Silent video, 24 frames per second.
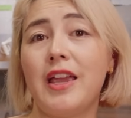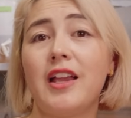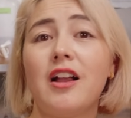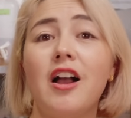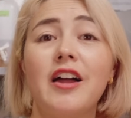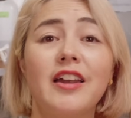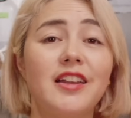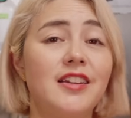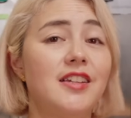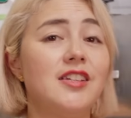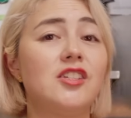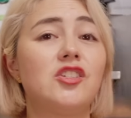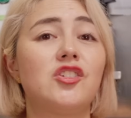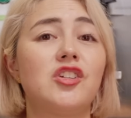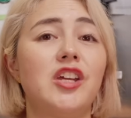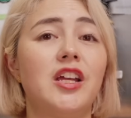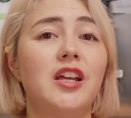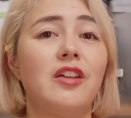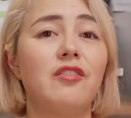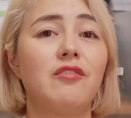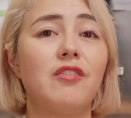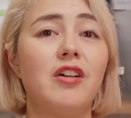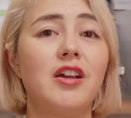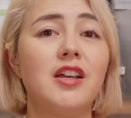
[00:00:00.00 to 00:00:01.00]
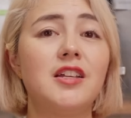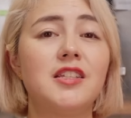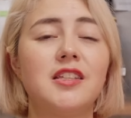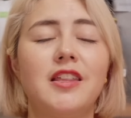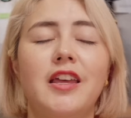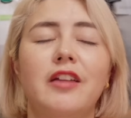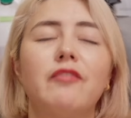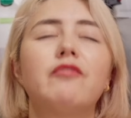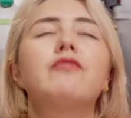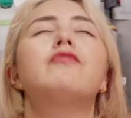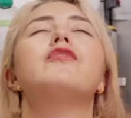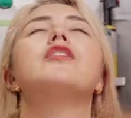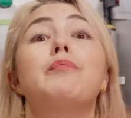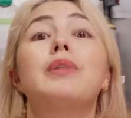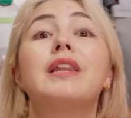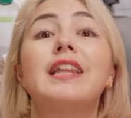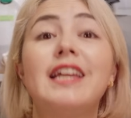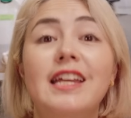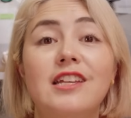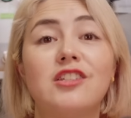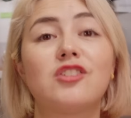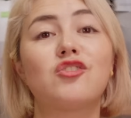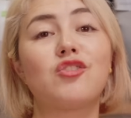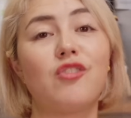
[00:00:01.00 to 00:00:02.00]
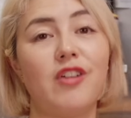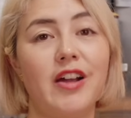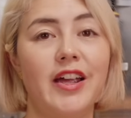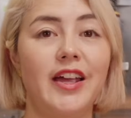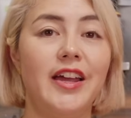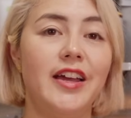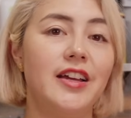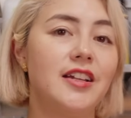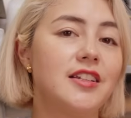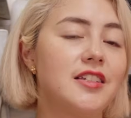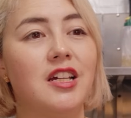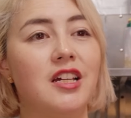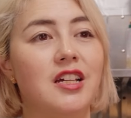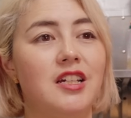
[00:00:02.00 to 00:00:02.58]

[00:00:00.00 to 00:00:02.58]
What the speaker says: Hainanese chicken rice, then please try it.